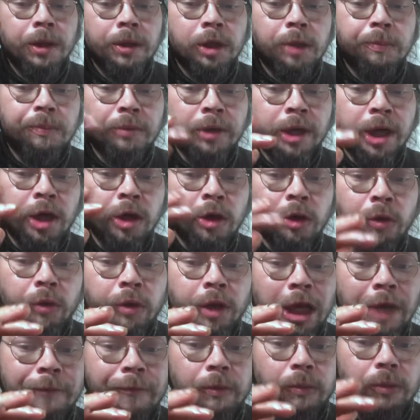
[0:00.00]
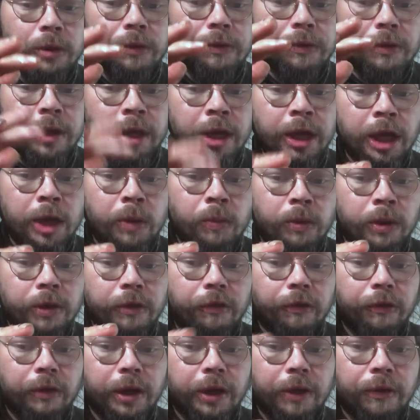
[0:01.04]
The brown gravy with the A1
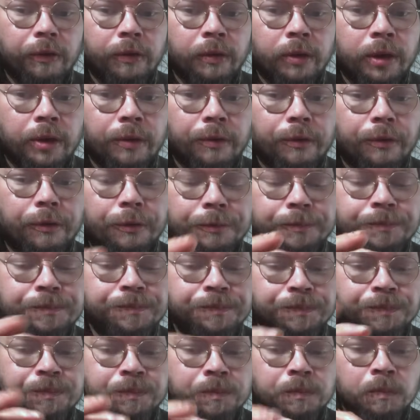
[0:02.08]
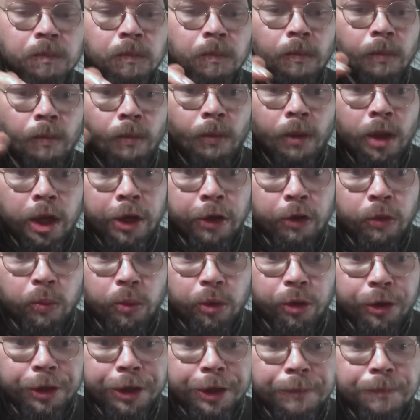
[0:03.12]
steak sauce, it's
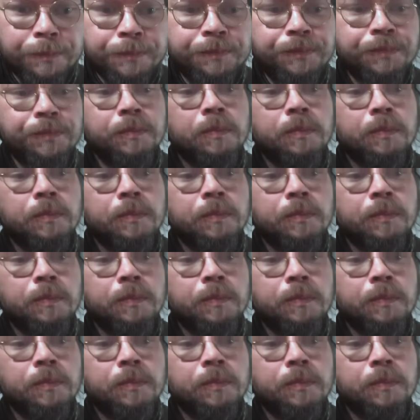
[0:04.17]
working.